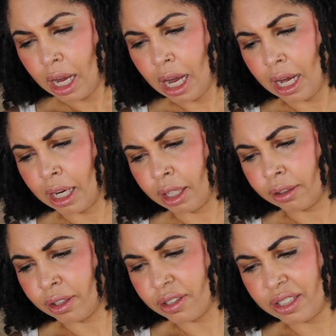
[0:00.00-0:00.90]

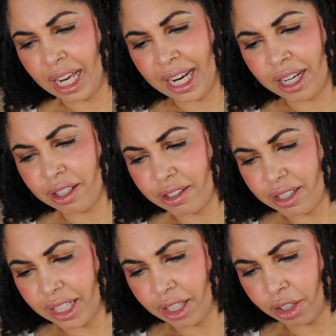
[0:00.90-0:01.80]
The Say
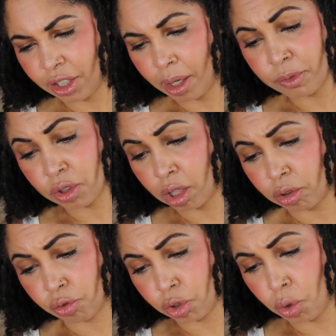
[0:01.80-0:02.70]
concealer, I'm just gonna
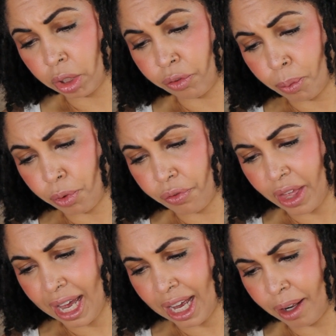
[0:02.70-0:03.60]
totally remove
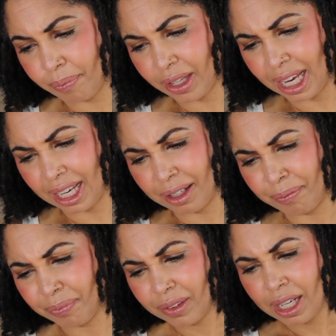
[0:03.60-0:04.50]
that.
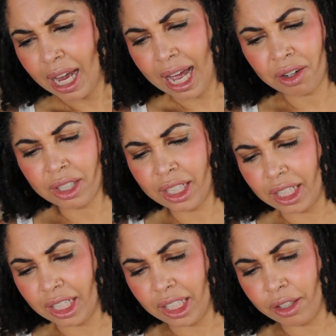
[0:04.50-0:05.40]
And I don't need
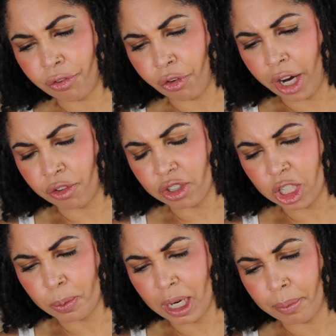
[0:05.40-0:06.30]
any
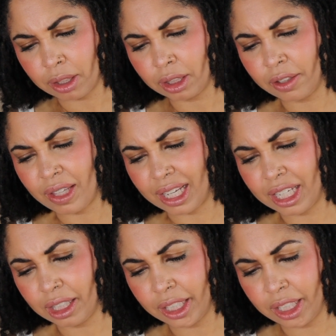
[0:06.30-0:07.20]
fragrances, but I'm gonna leave that
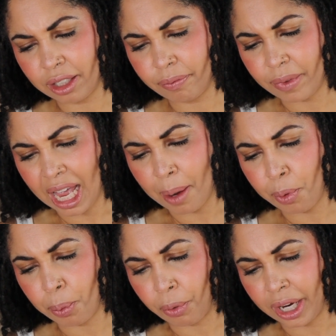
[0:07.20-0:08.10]
Killian
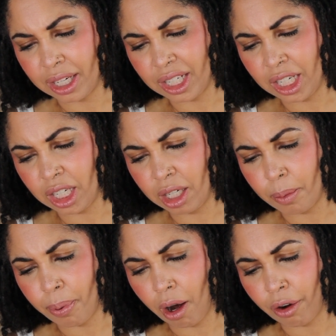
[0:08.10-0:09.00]
Apple Brandy
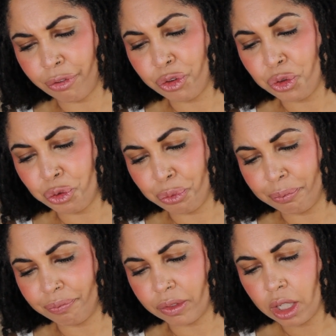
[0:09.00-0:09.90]

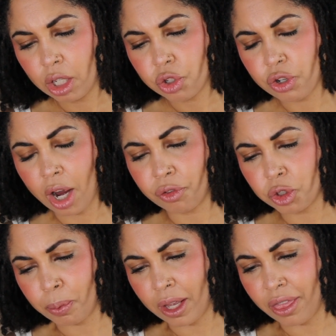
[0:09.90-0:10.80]
Parfume Travel Spray